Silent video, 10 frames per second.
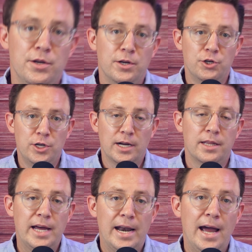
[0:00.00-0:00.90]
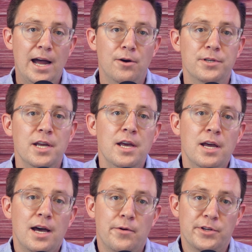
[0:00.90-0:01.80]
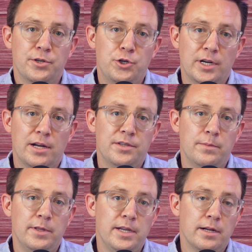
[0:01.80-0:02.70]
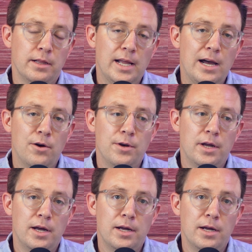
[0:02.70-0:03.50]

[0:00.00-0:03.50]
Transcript: You can check that out. I would also check out some of the cloud